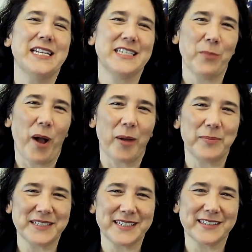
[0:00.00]
Small
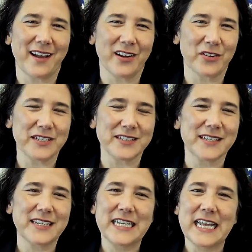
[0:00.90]
Business Conference.
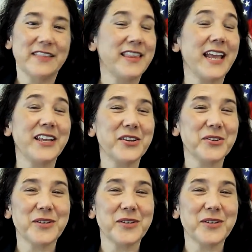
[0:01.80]
Thank you,